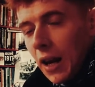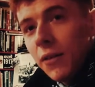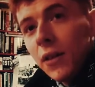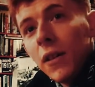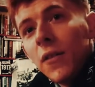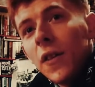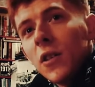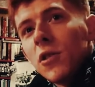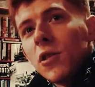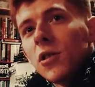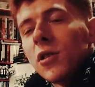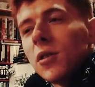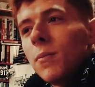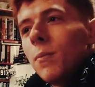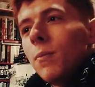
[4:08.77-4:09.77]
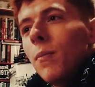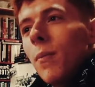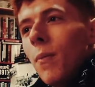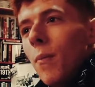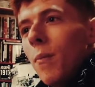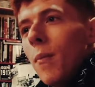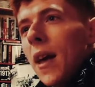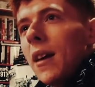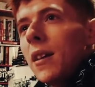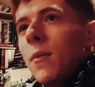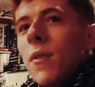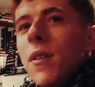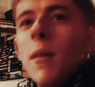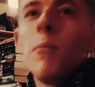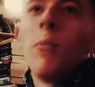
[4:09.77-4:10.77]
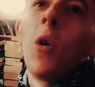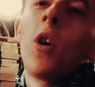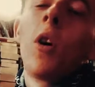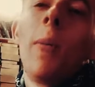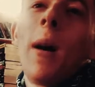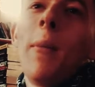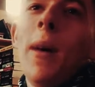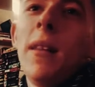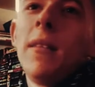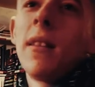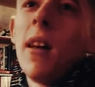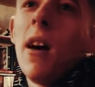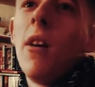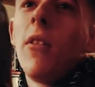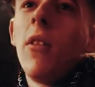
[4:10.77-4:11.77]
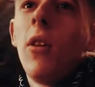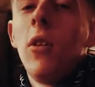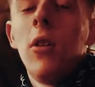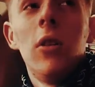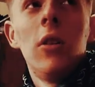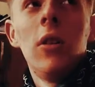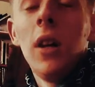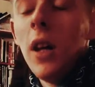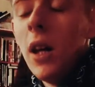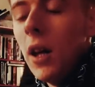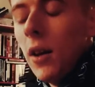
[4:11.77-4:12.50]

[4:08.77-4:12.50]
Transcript: even if it's just making them think more about mental health, or